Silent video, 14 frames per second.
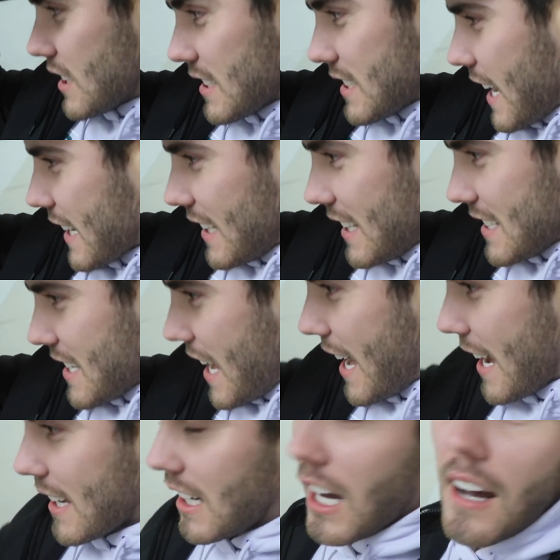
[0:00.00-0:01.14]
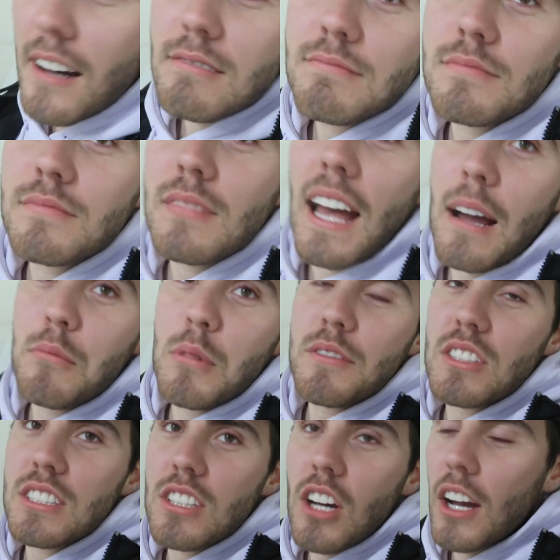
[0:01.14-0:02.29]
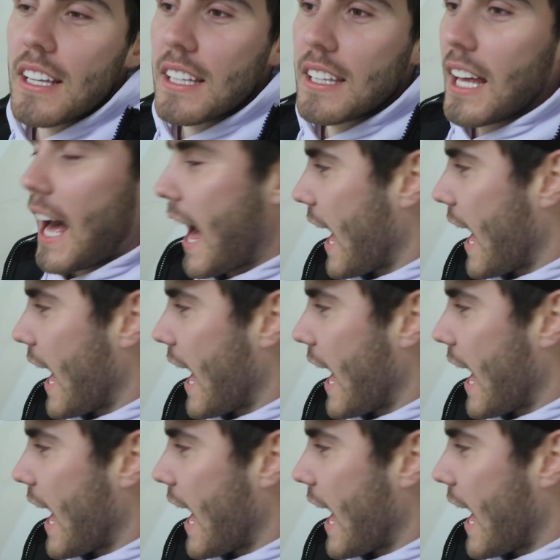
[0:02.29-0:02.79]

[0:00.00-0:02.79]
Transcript: So Zach needs a haircut and we've decided that